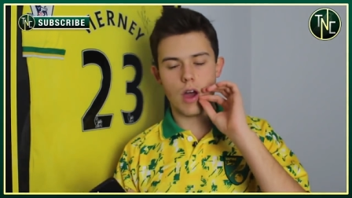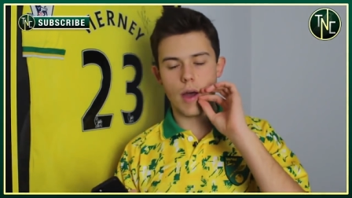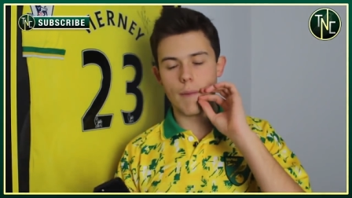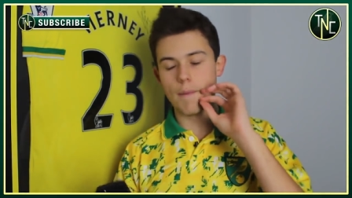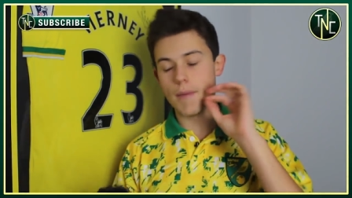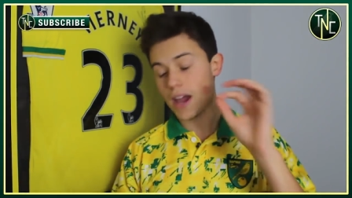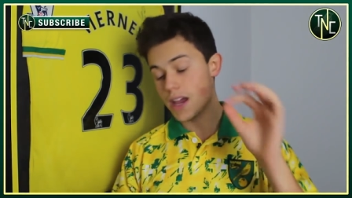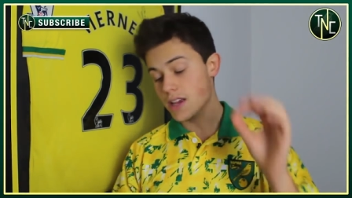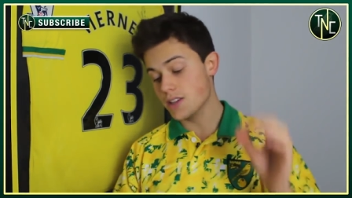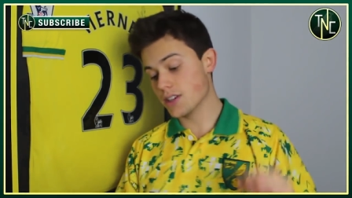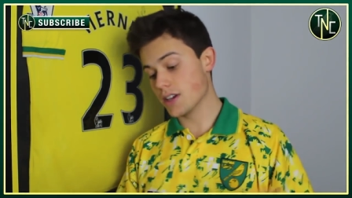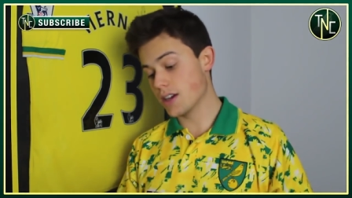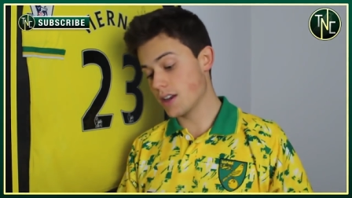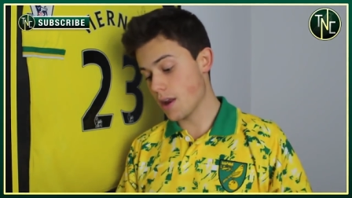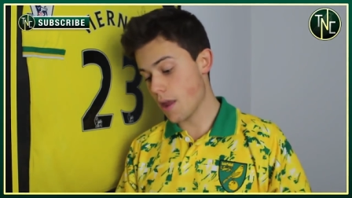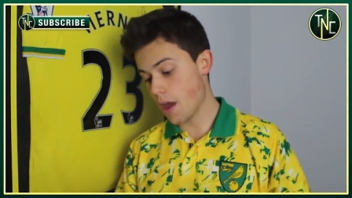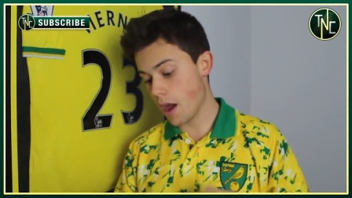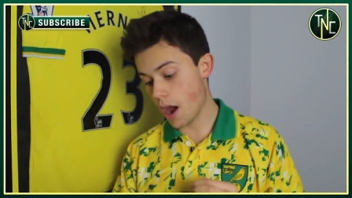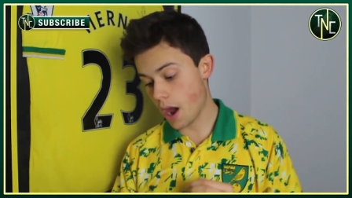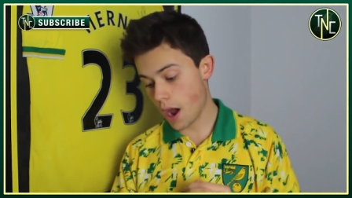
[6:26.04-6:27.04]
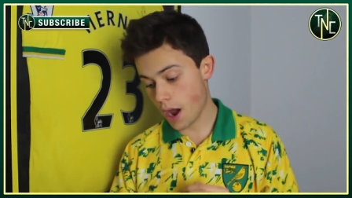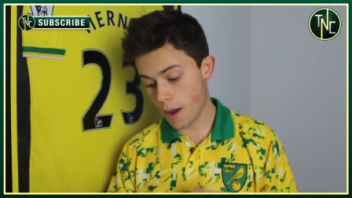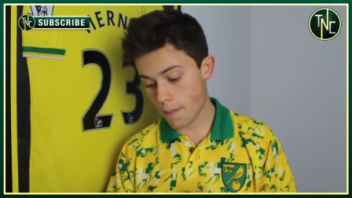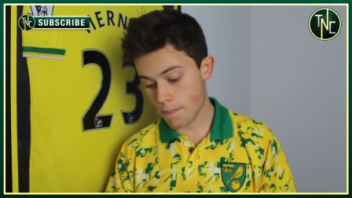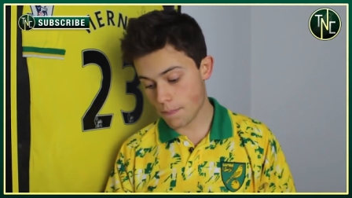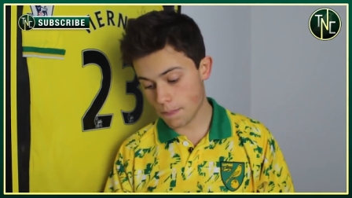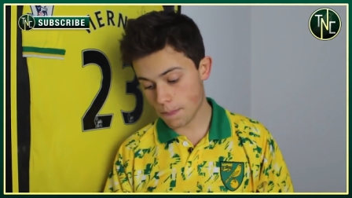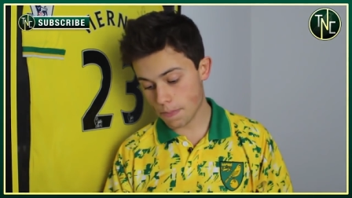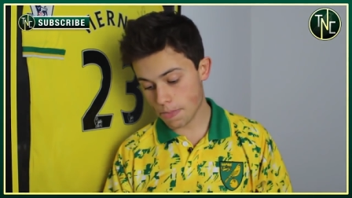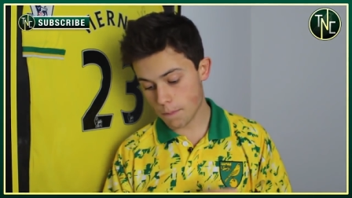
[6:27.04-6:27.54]

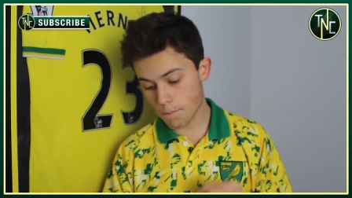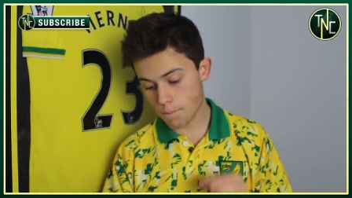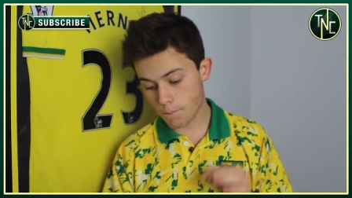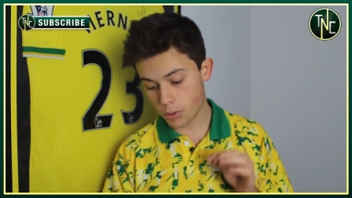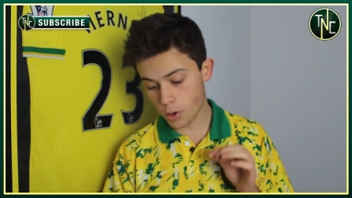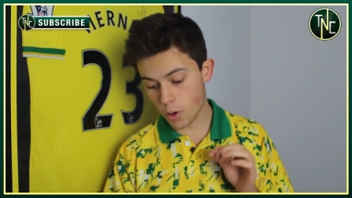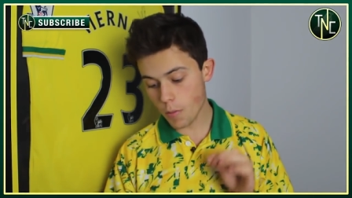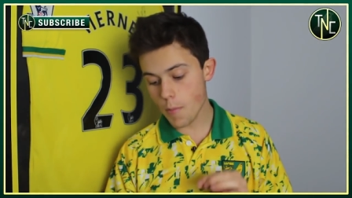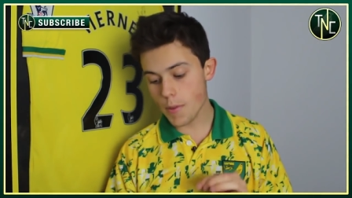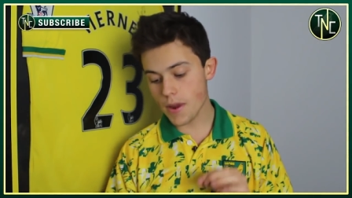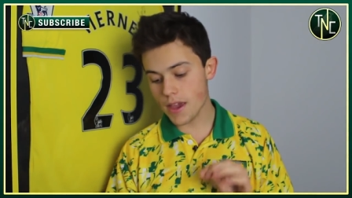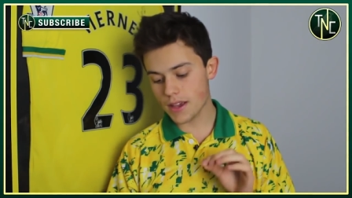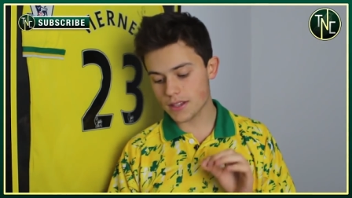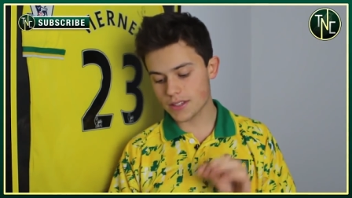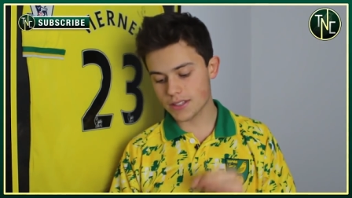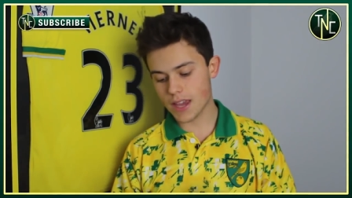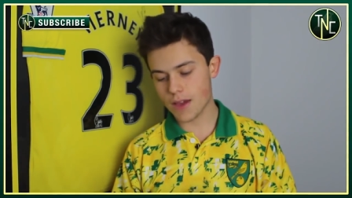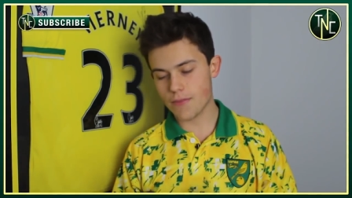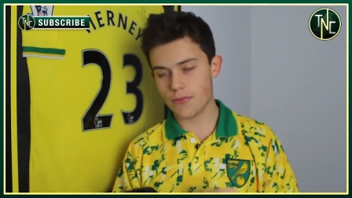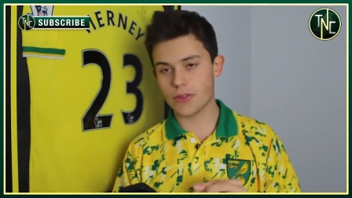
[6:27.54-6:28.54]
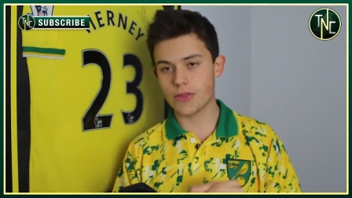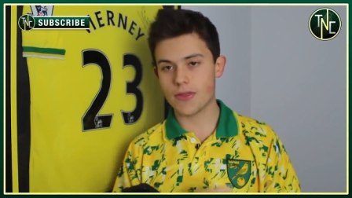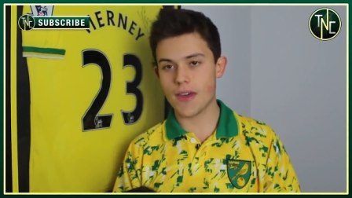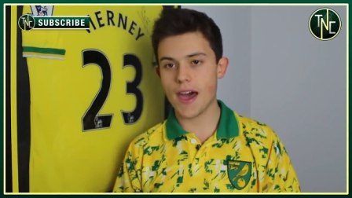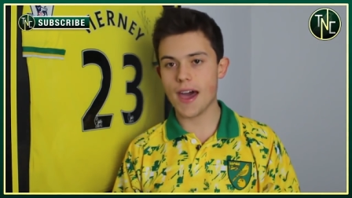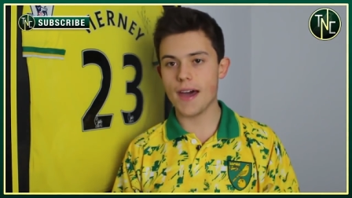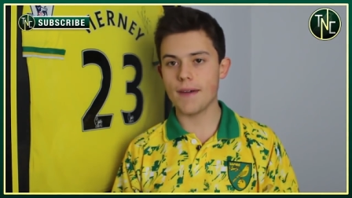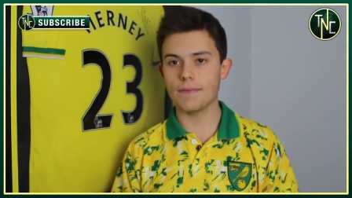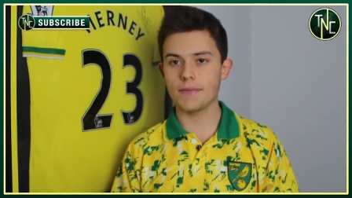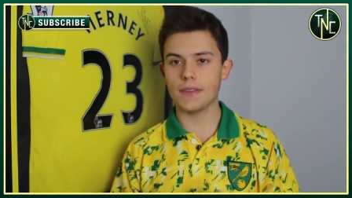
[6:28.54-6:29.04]
amazing. Probably except for
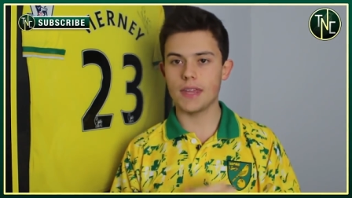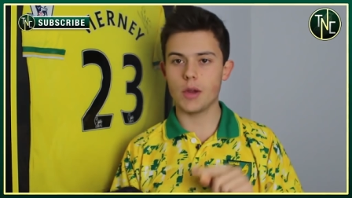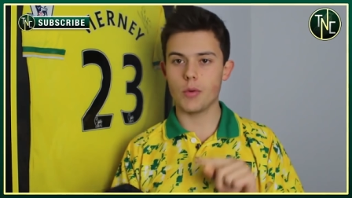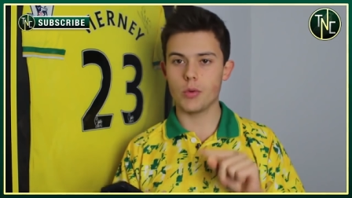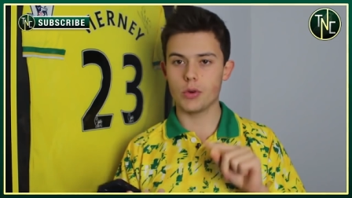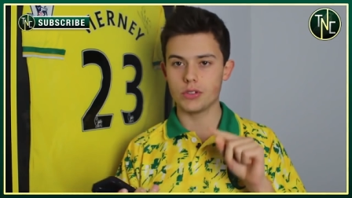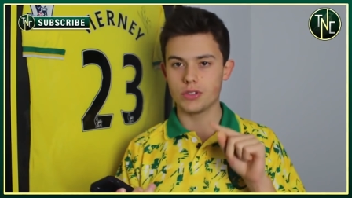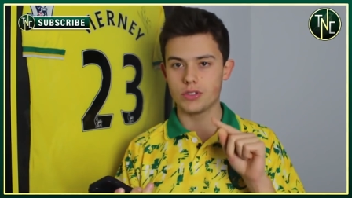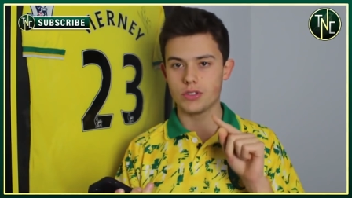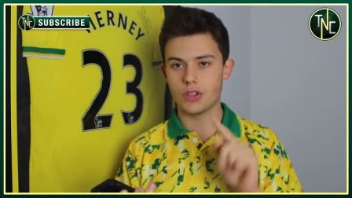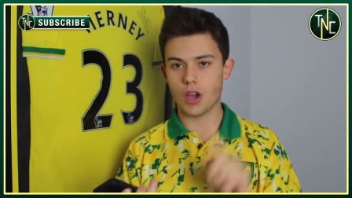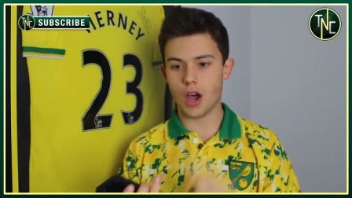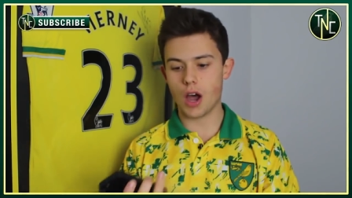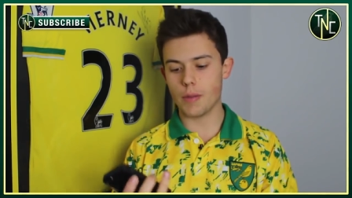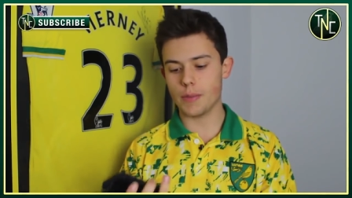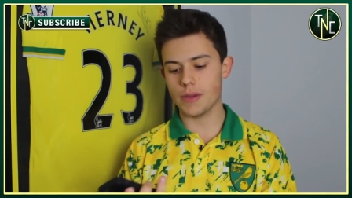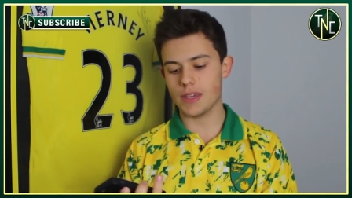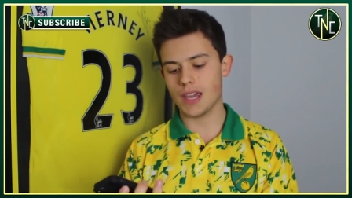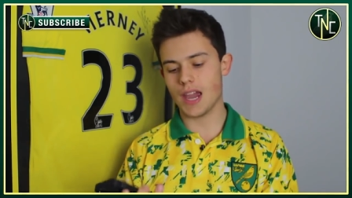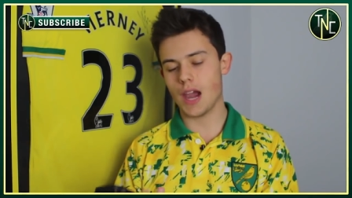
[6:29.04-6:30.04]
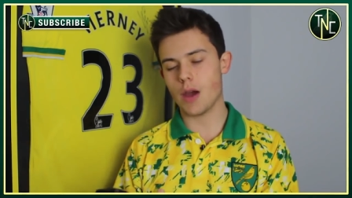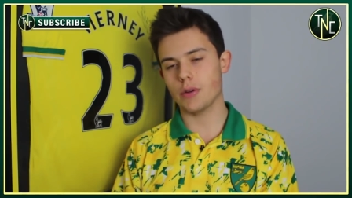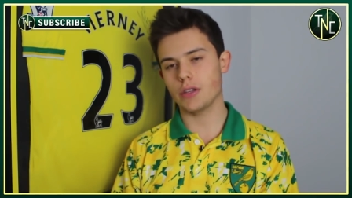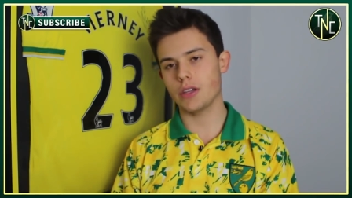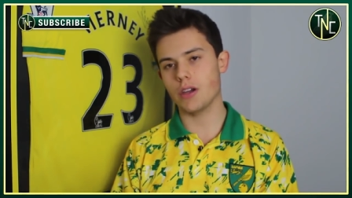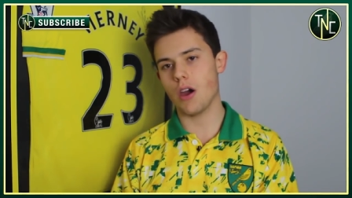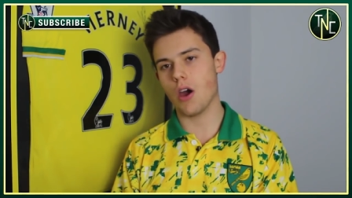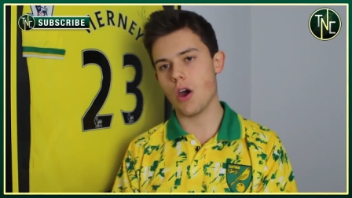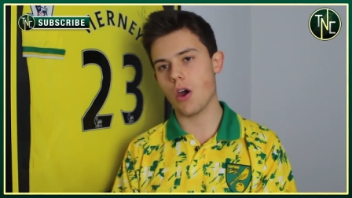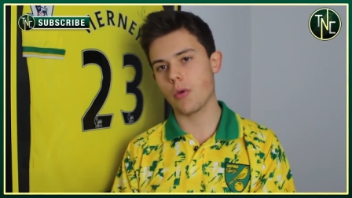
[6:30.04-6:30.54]
that, it was Derby
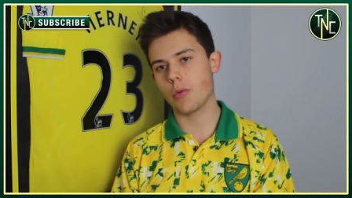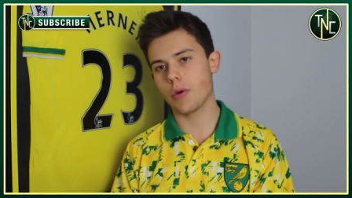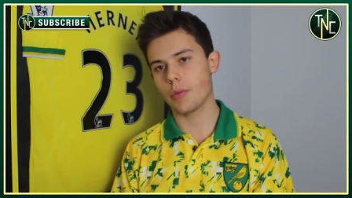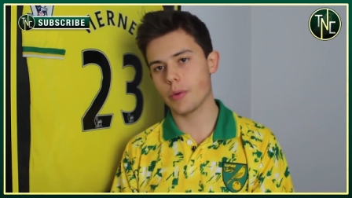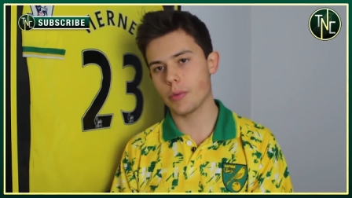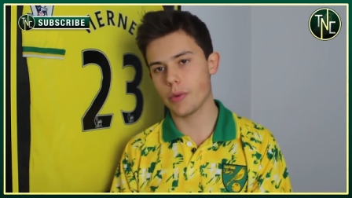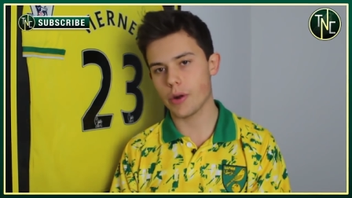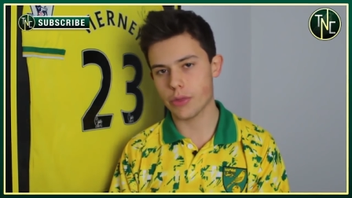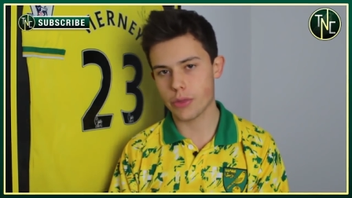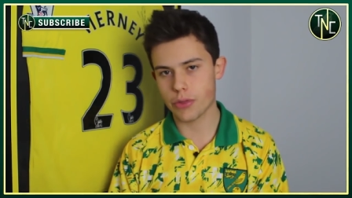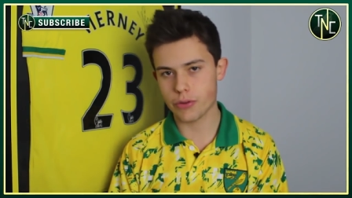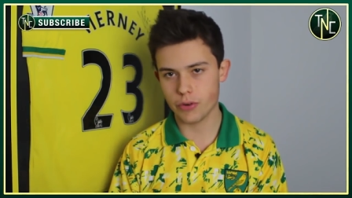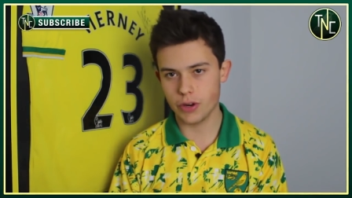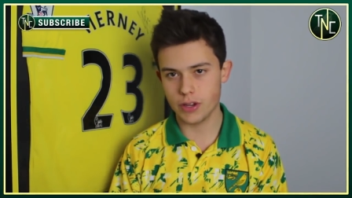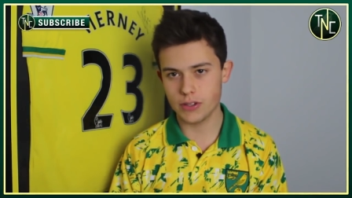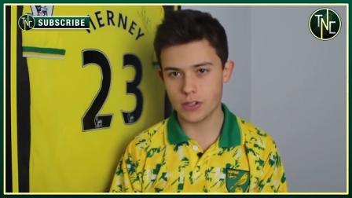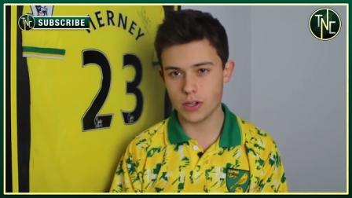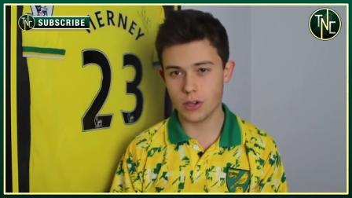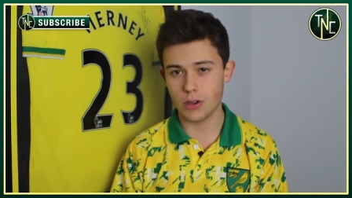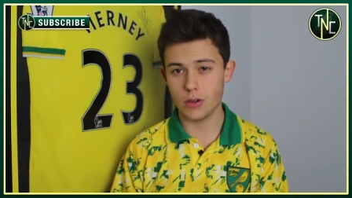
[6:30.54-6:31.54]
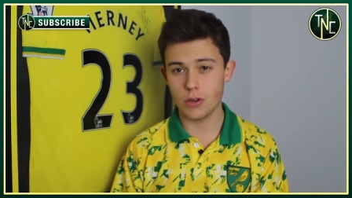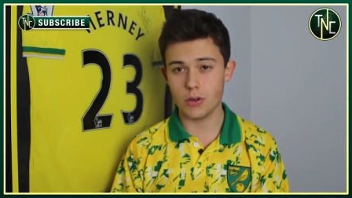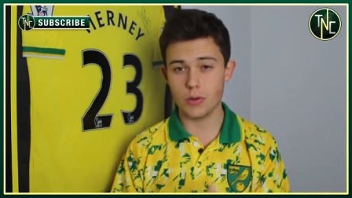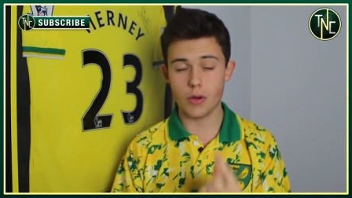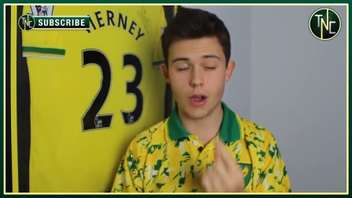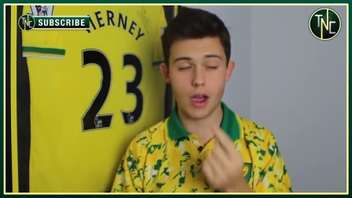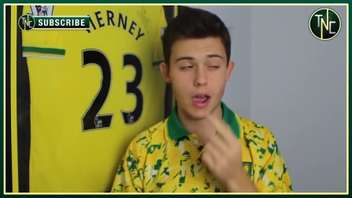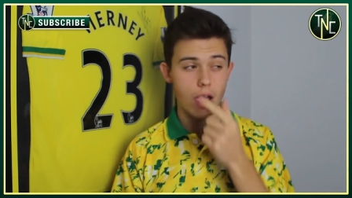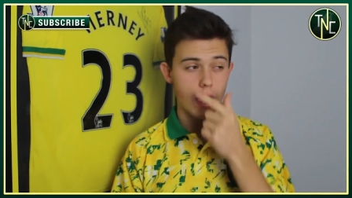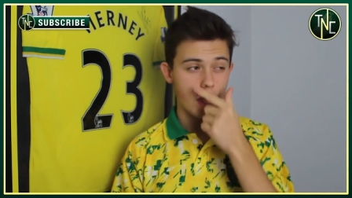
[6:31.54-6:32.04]
County at home and we won
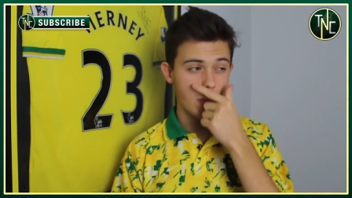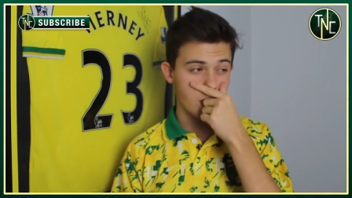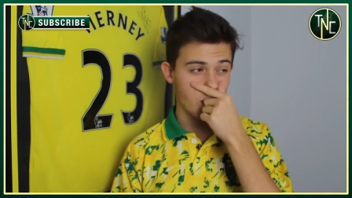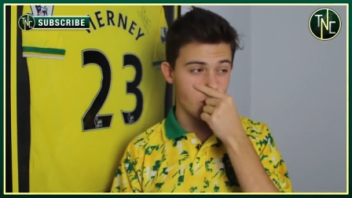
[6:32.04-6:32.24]
3-2.